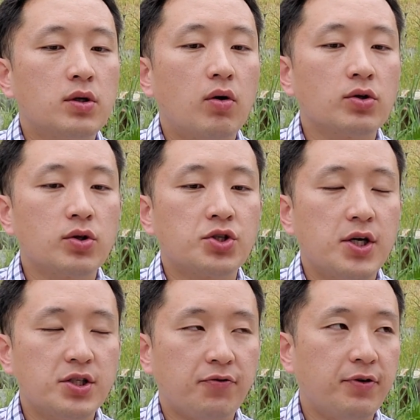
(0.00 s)

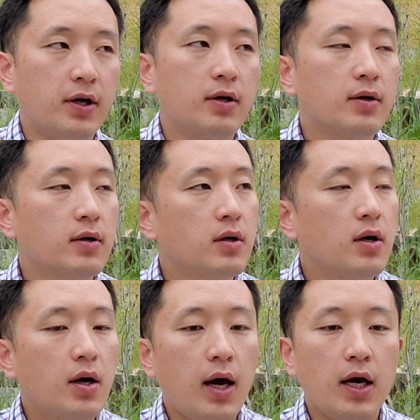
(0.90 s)
association fee,
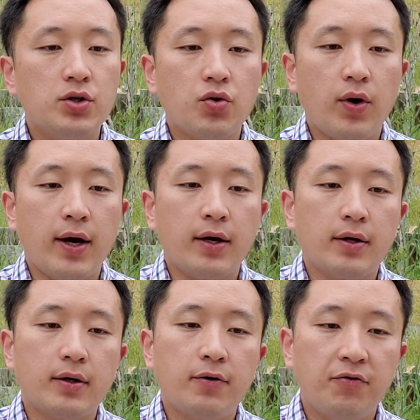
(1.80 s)
HOA
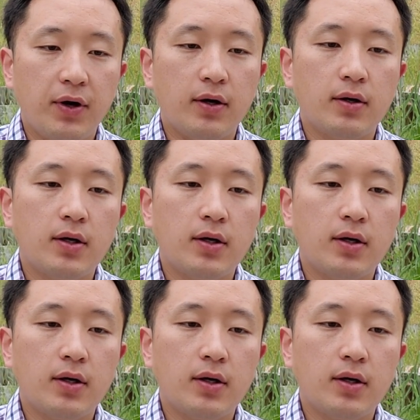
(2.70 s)
fee.